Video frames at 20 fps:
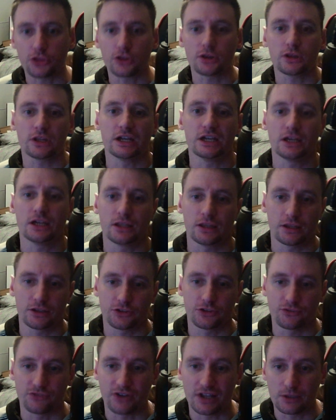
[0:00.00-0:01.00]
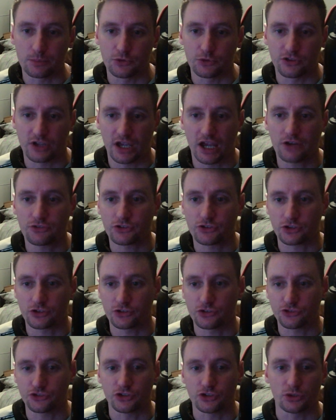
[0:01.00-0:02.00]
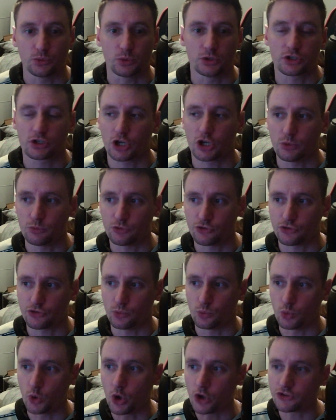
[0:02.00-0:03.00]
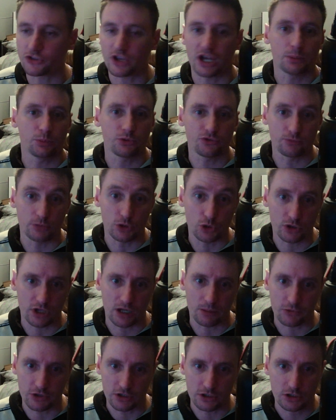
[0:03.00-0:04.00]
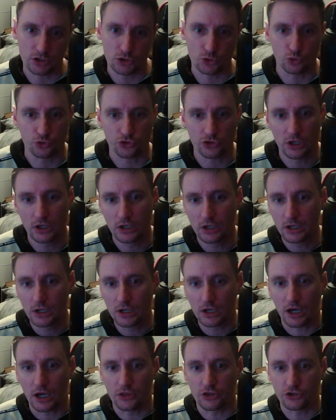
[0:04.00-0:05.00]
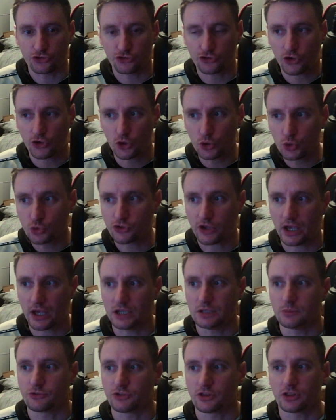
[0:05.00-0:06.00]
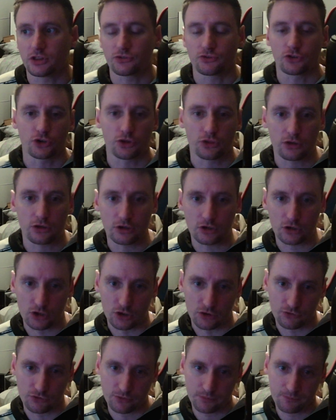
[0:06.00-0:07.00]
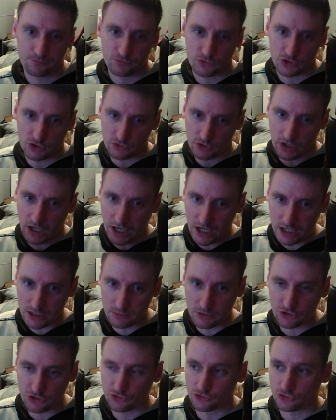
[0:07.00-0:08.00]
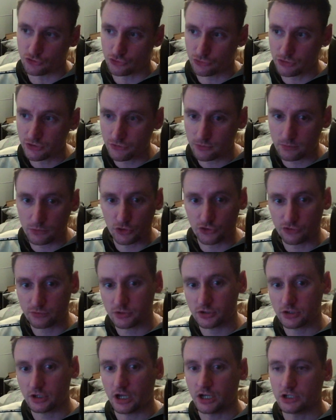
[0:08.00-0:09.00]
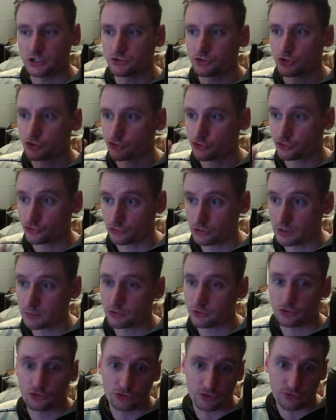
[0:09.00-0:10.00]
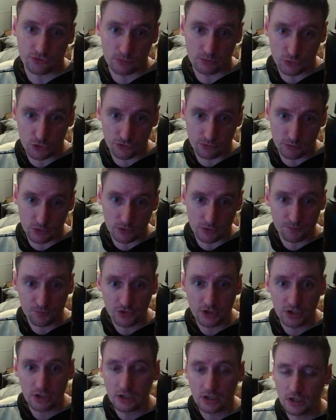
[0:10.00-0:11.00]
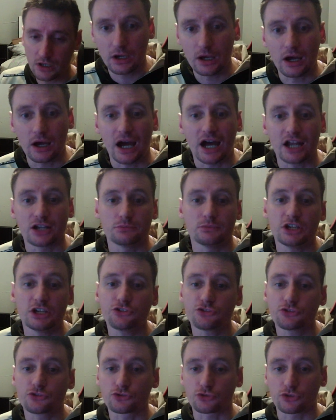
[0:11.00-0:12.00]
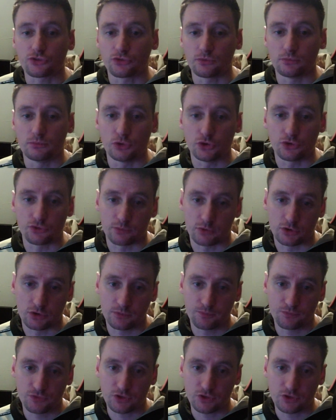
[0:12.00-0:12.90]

layer developers have to consider when it comes to what type of mocap they use. And there's two types that they've got to think of. You've got animation-driven movement, and you've got script-driven movement. Animation-driven movement,